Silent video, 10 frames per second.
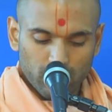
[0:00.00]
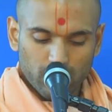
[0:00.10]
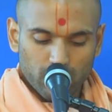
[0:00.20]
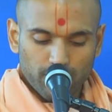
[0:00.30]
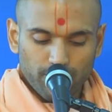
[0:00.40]

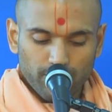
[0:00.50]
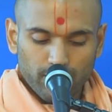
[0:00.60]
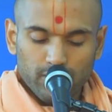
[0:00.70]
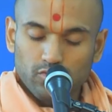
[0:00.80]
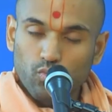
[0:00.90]
He's
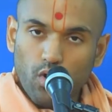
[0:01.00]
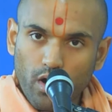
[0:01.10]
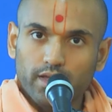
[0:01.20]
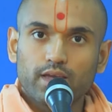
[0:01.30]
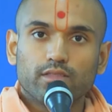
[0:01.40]
walking
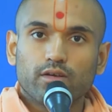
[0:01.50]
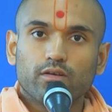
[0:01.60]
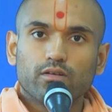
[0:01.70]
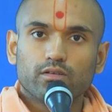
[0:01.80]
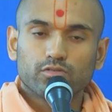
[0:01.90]
there,
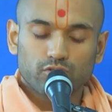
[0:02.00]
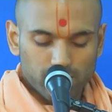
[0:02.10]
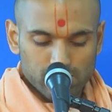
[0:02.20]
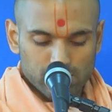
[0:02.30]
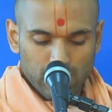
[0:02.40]
trying to
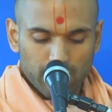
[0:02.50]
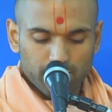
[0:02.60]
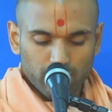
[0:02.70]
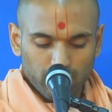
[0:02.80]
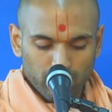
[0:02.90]
stop the,
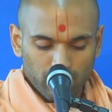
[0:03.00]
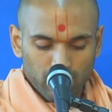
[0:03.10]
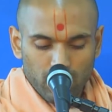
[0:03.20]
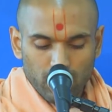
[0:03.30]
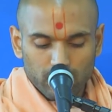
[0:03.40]

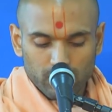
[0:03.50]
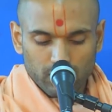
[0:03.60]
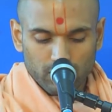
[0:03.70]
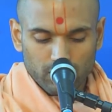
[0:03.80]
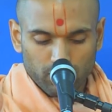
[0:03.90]
the
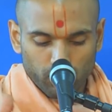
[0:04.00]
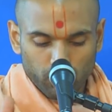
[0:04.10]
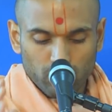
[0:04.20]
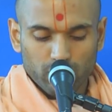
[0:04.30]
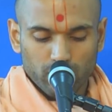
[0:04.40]
ruler,
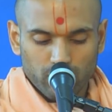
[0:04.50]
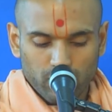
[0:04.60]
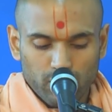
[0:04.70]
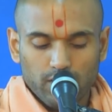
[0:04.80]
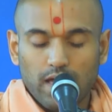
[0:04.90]
Lal
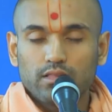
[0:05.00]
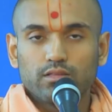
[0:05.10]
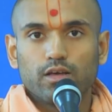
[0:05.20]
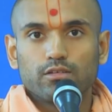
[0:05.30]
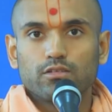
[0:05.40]
Das,
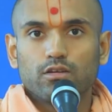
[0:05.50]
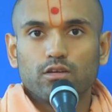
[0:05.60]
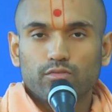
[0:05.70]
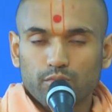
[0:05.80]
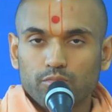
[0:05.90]
from
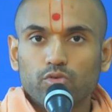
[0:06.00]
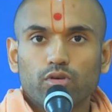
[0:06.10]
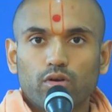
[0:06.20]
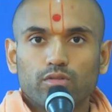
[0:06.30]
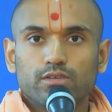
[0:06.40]
doing all these
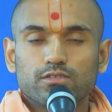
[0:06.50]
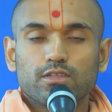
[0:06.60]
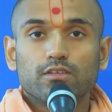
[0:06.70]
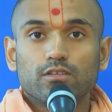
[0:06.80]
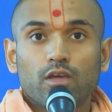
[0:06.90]
things.
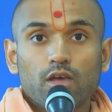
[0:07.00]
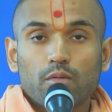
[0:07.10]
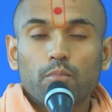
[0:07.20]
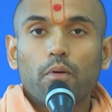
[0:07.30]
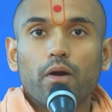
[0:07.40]
But
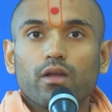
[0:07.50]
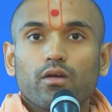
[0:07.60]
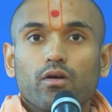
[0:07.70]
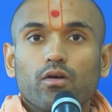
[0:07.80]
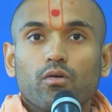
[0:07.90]

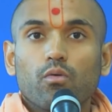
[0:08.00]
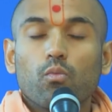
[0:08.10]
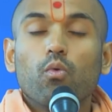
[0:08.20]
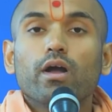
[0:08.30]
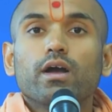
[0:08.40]
what
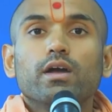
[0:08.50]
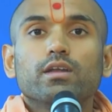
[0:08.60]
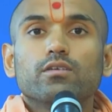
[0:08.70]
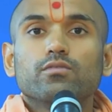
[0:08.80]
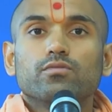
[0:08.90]
kind of
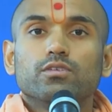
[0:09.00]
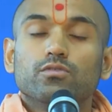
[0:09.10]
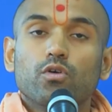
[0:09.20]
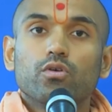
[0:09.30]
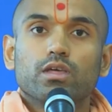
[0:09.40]
devotee
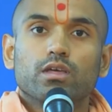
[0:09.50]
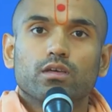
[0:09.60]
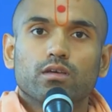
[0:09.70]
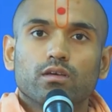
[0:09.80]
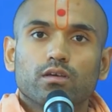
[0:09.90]

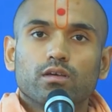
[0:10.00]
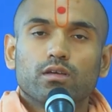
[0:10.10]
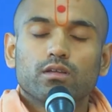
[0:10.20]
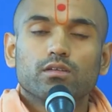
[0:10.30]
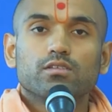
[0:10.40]
does
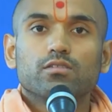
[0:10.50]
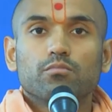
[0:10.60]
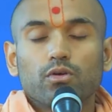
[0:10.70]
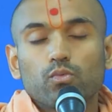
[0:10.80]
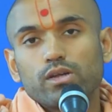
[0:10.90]
Bhagwan
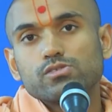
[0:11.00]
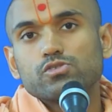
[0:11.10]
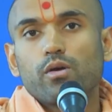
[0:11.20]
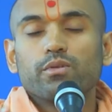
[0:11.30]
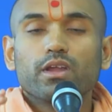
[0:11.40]
Swaminarayan
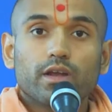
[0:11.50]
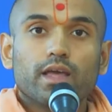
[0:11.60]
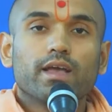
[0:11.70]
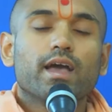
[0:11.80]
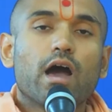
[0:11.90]

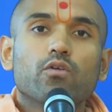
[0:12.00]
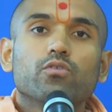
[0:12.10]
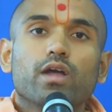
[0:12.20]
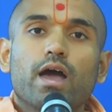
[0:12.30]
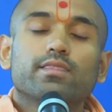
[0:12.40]
encounter at
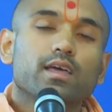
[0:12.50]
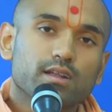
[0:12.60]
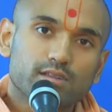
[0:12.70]
that time?